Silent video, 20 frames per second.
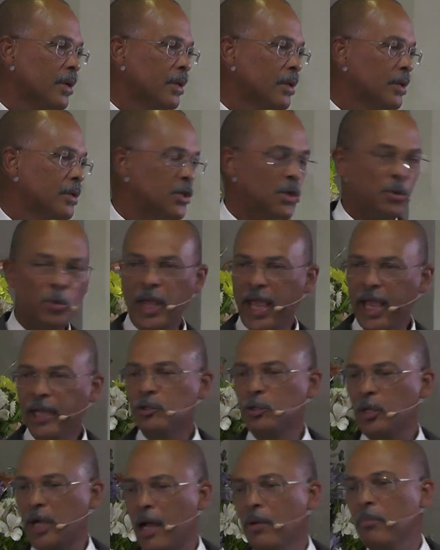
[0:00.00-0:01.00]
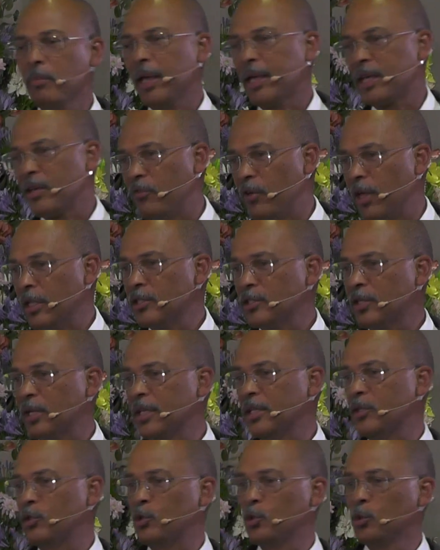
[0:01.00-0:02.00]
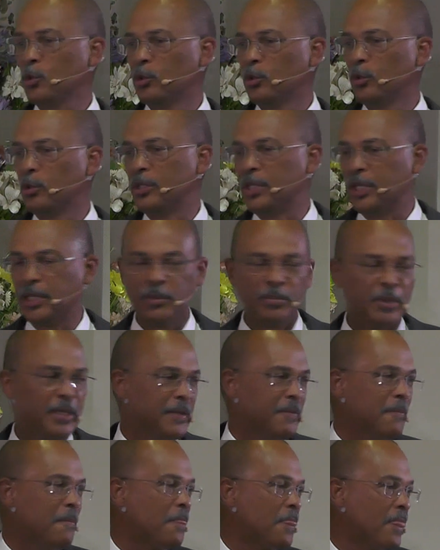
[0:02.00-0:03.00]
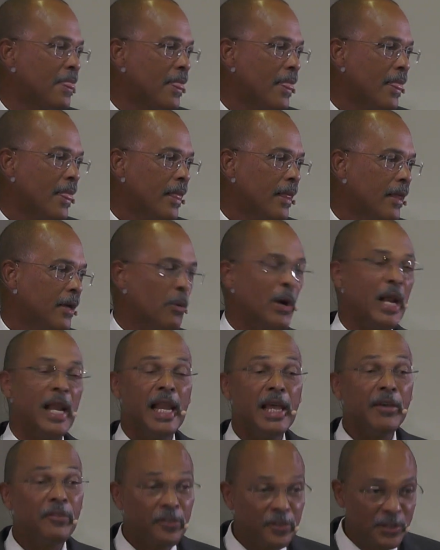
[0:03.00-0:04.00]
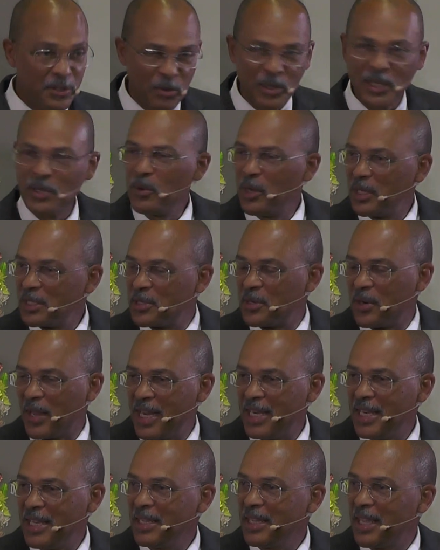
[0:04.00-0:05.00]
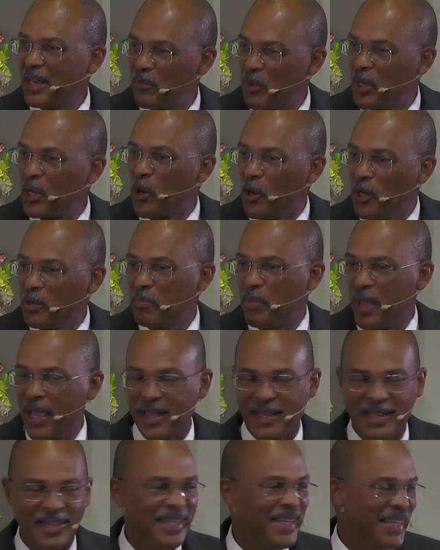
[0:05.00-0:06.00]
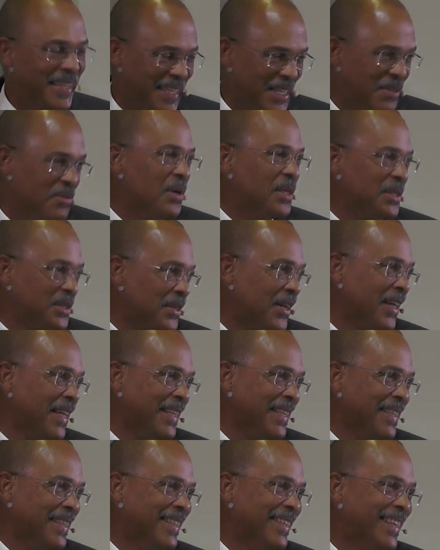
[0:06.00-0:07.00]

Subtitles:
So we had to come back eventually to Durban. We left when it was raining, and we got back, it was raining.